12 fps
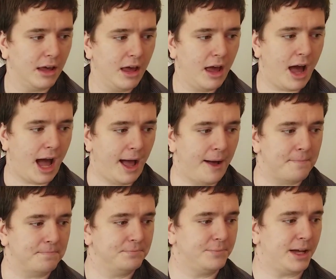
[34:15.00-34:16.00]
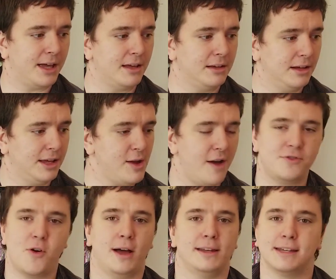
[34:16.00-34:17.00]
But you have no
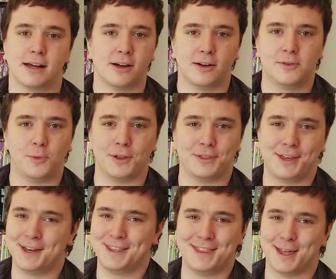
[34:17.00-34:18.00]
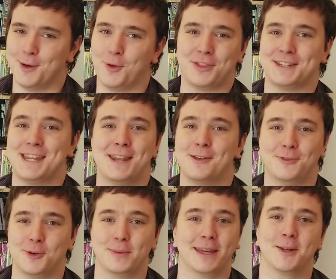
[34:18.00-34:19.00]
idea what the 10 of you
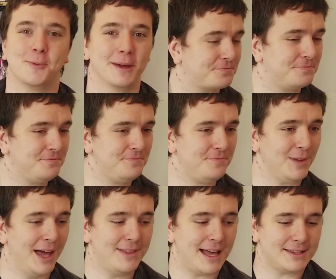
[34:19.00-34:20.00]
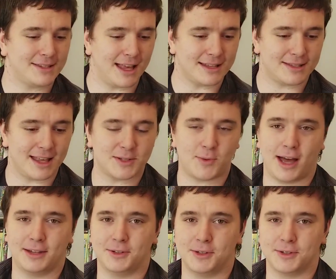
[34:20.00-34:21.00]
mean to me. And that's why I do
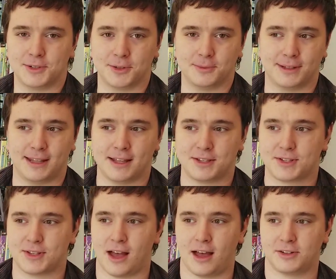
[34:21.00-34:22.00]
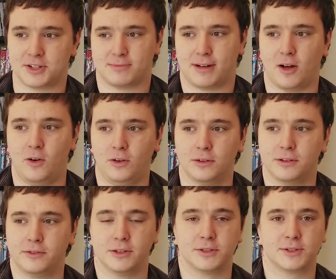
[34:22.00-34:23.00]
YouTube. And that's just my goal in the
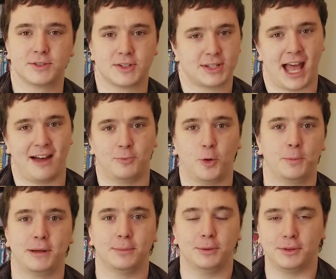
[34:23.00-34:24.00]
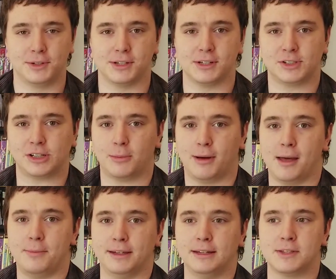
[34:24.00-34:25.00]
future, is just to have more people to share my
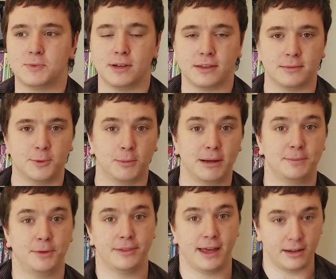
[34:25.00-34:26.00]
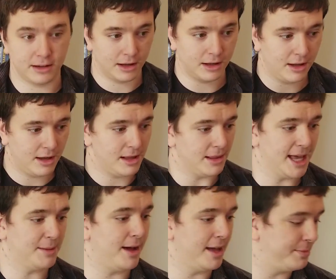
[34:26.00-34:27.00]
opinions with and more people that like
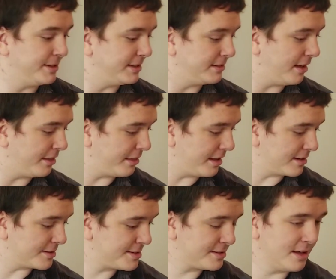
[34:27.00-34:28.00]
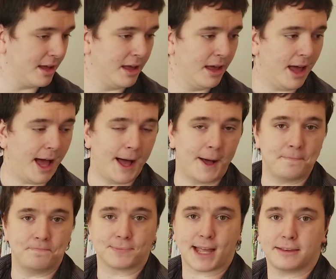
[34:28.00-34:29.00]
my opinion on things.
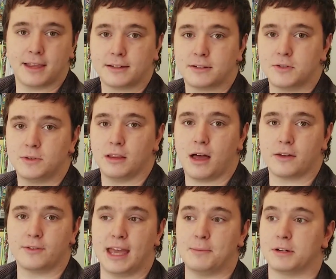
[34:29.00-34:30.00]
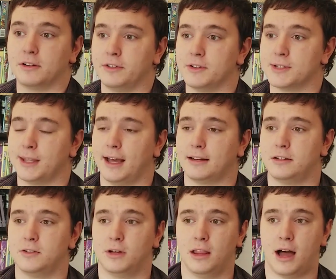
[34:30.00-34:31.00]
I'd like to do a lot of game interviews. I'd like to do a
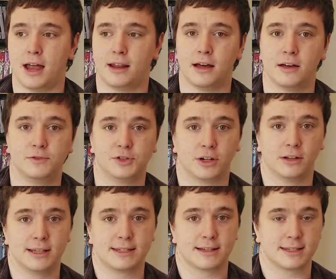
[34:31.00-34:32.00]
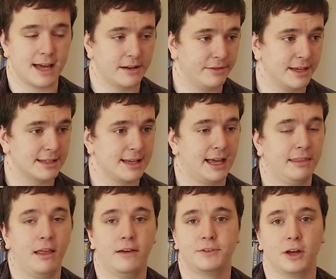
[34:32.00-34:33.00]
lot of journalistic side of things. Like, I'd
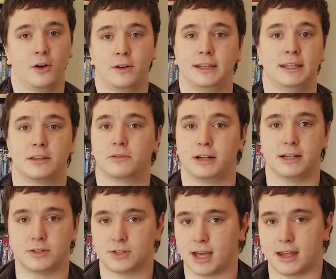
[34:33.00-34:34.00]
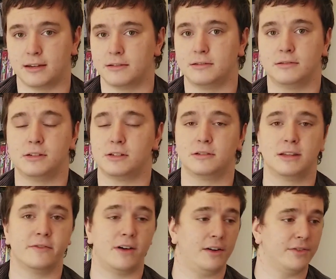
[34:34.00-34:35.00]
love to go to E3 and just kind of give
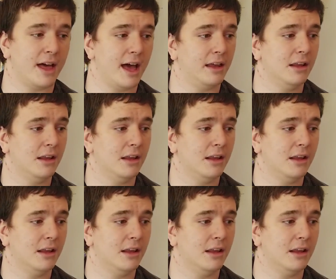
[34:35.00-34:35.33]
off that.